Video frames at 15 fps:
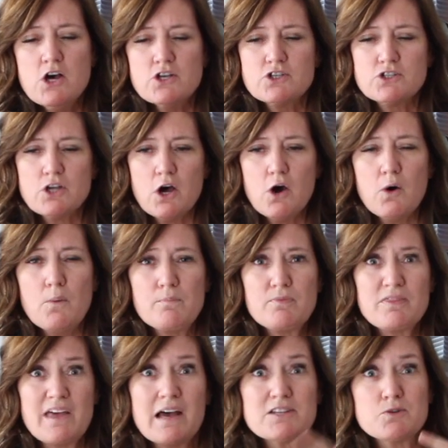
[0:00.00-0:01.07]

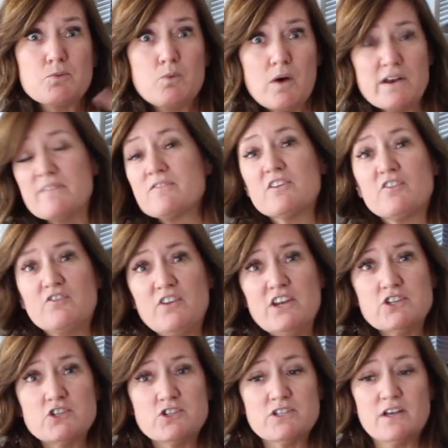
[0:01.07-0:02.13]
So that's one of the
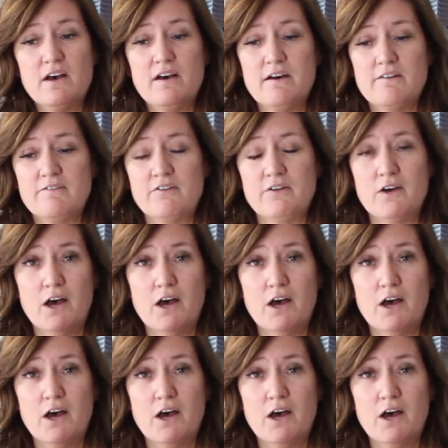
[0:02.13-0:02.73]
features of